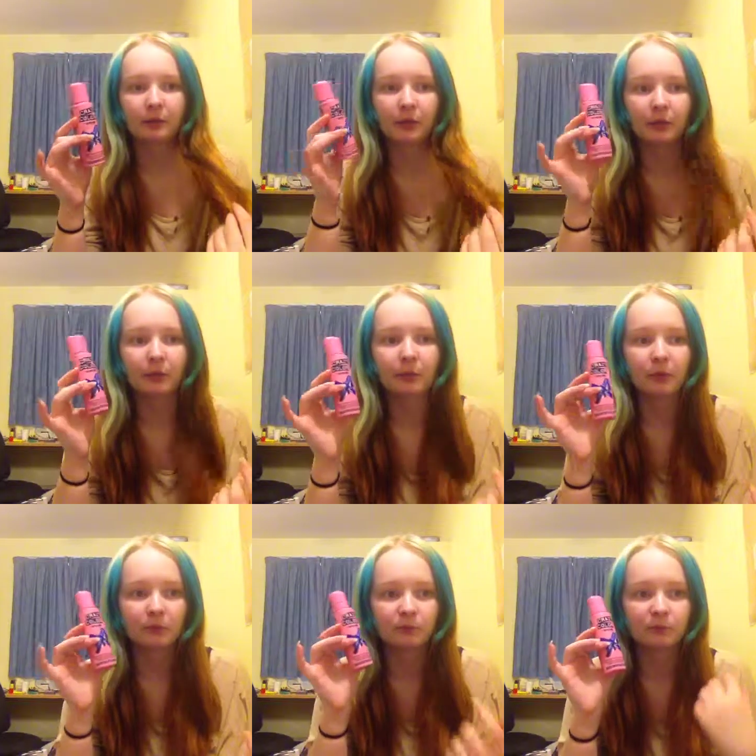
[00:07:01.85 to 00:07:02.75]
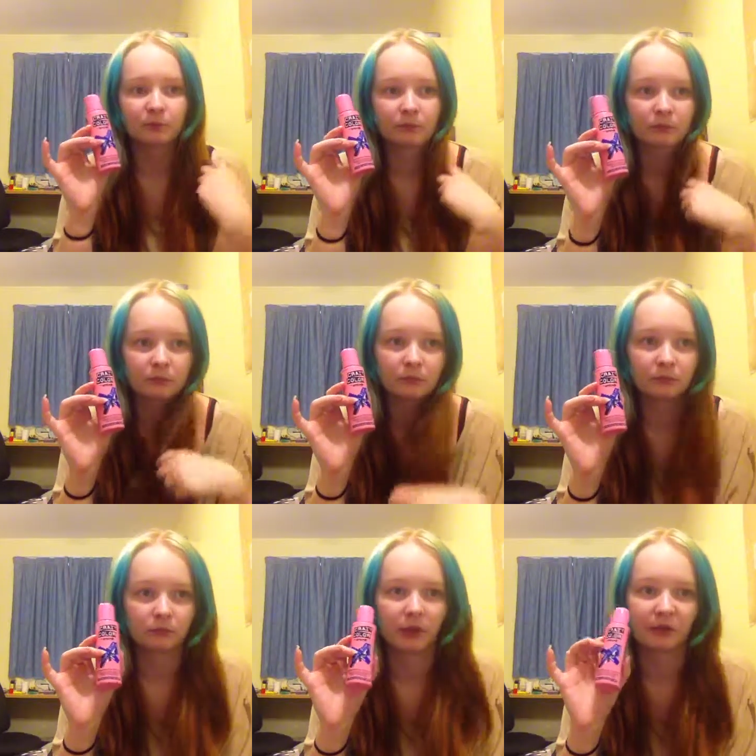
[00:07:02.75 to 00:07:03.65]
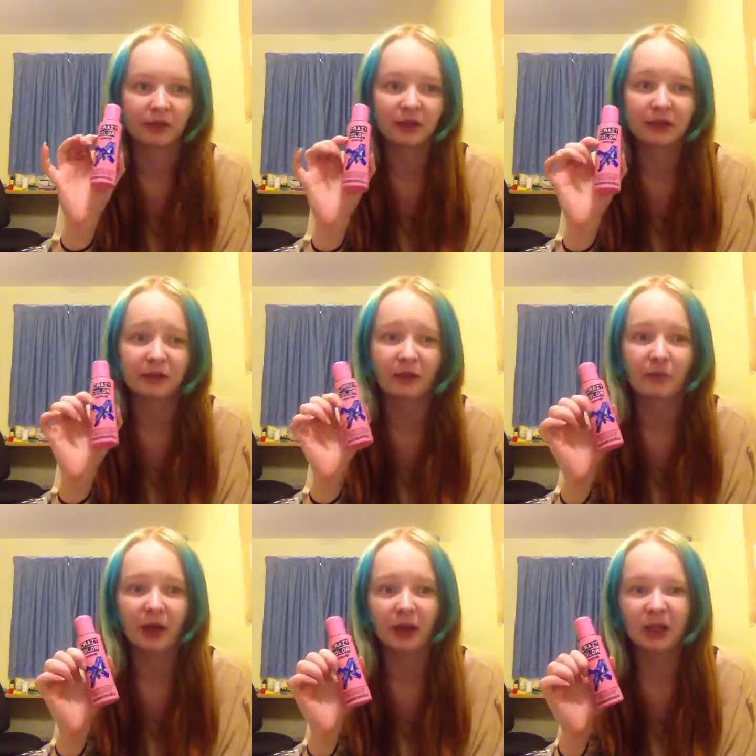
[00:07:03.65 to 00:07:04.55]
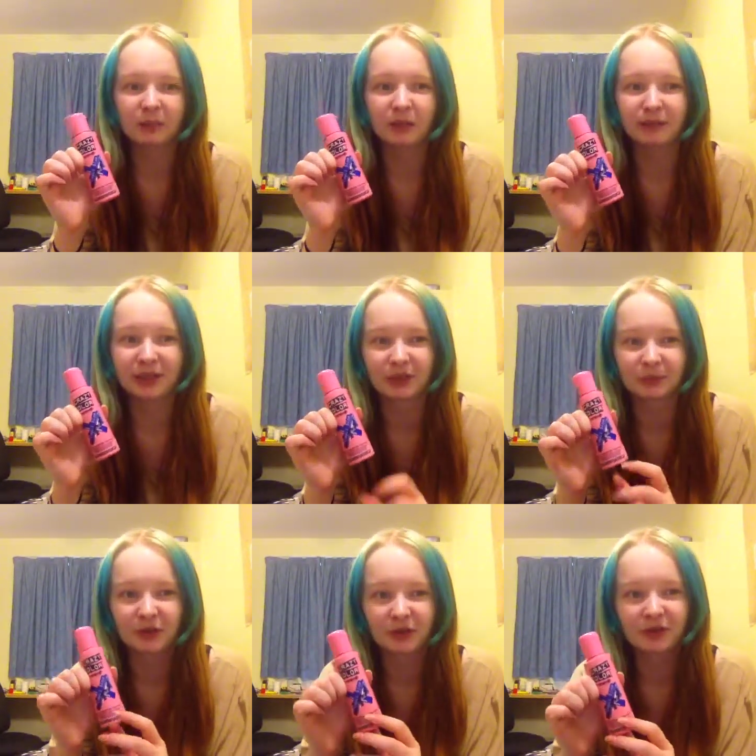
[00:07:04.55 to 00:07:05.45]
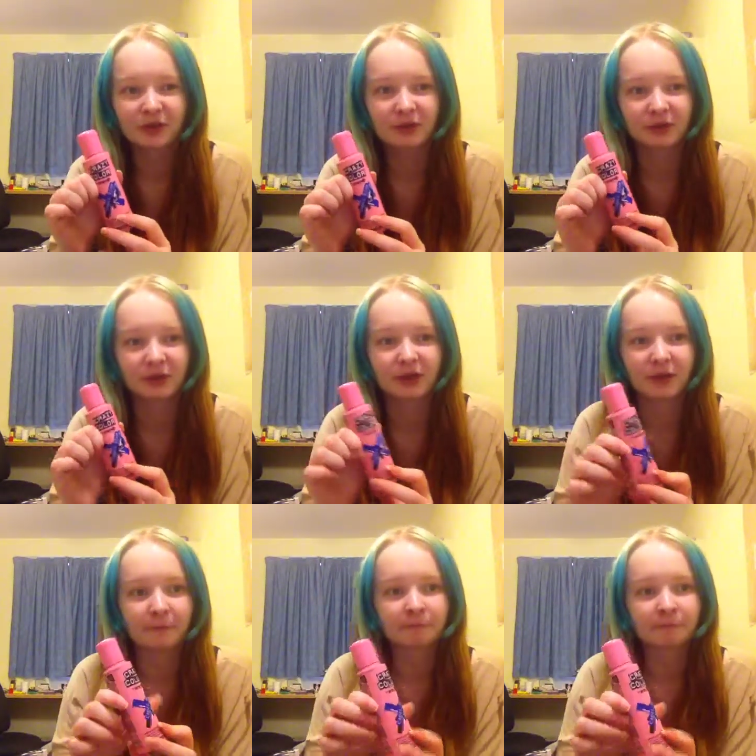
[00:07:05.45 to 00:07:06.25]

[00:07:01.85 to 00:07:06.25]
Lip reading: blue, but obviously I need my hair to be bleach blonde, so yeah,